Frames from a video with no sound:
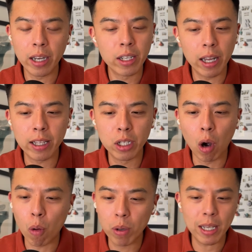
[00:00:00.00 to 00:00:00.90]
and then you
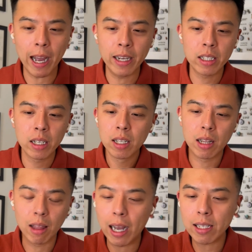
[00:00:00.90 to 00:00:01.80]
always end,
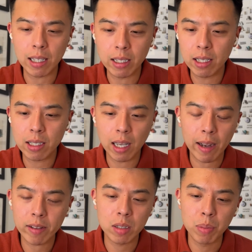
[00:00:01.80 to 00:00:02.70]
the last sentence
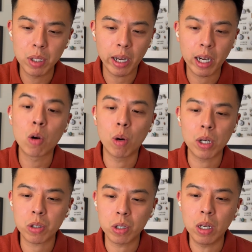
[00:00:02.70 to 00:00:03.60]
has to be like a
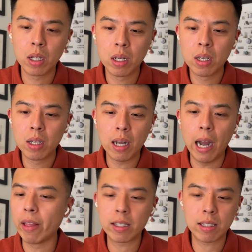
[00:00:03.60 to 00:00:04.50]
question,
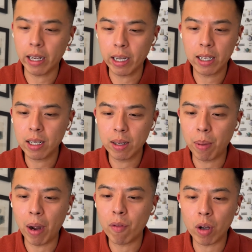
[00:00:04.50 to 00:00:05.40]
and that's like
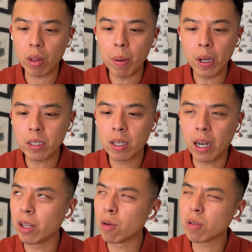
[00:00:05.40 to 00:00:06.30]
by far the best.
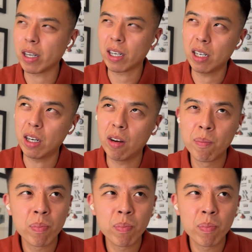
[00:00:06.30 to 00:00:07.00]
I think it was like a